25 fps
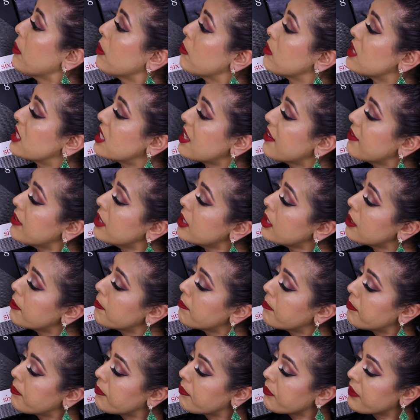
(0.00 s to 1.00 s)
number seven?
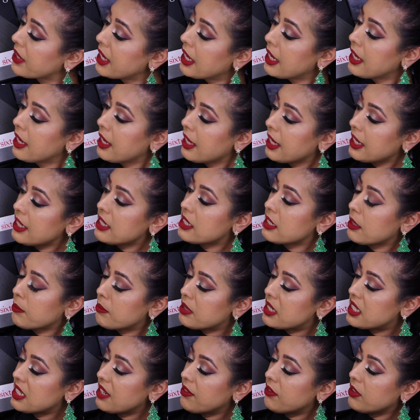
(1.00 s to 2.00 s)
Here's
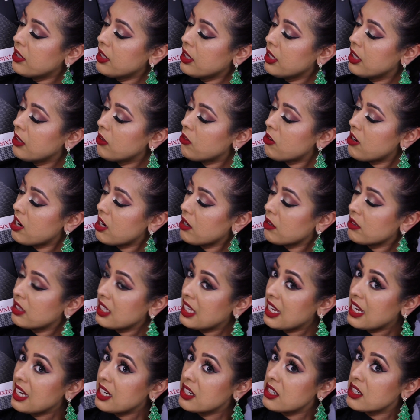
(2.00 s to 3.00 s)
number seven, right on
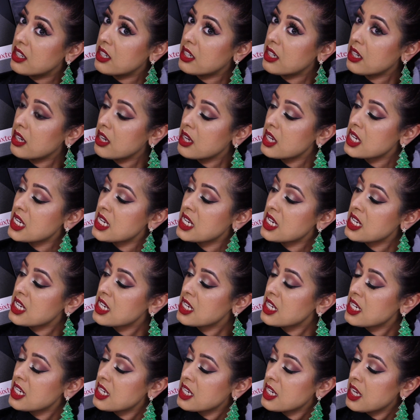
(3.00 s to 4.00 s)
the end.
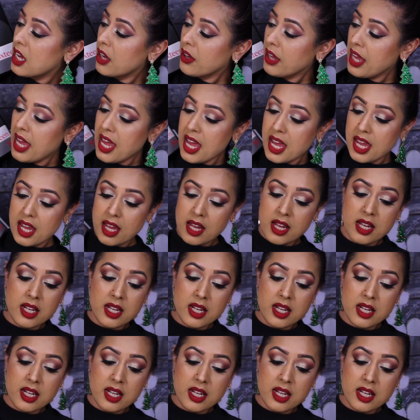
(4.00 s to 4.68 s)
Okay,